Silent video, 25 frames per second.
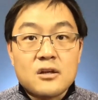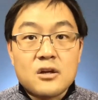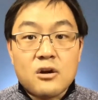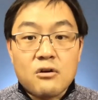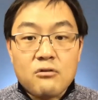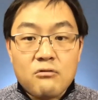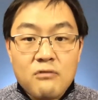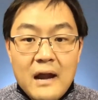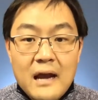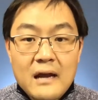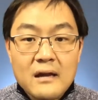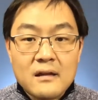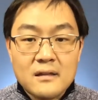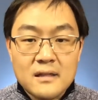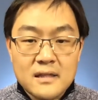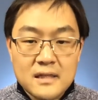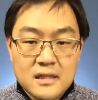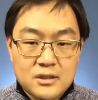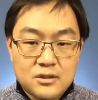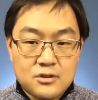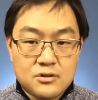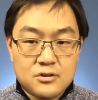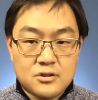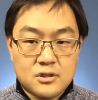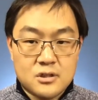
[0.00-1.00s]
correctly
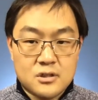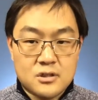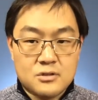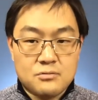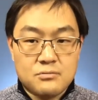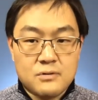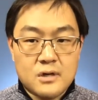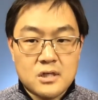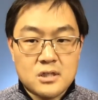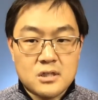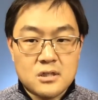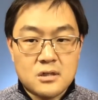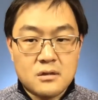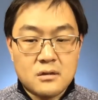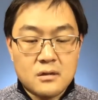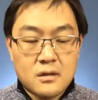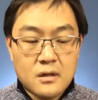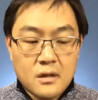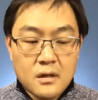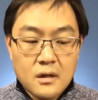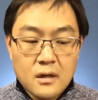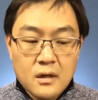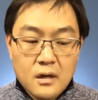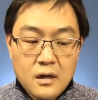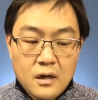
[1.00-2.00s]
in your situation,
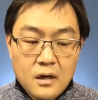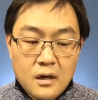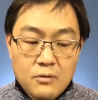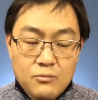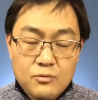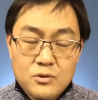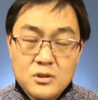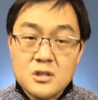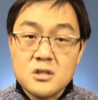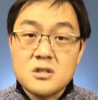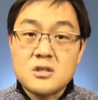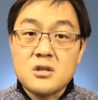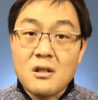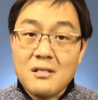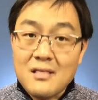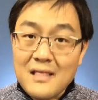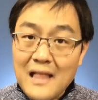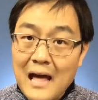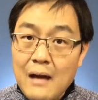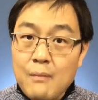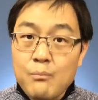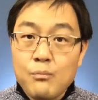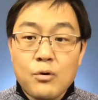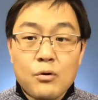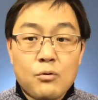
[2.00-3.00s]
which is a
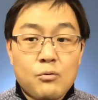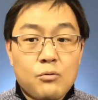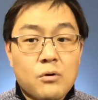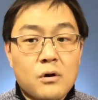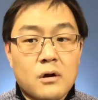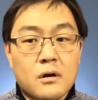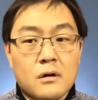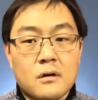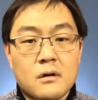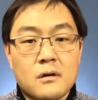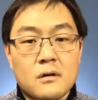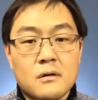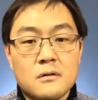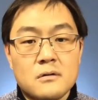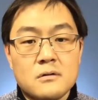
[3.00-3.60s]
lot more work.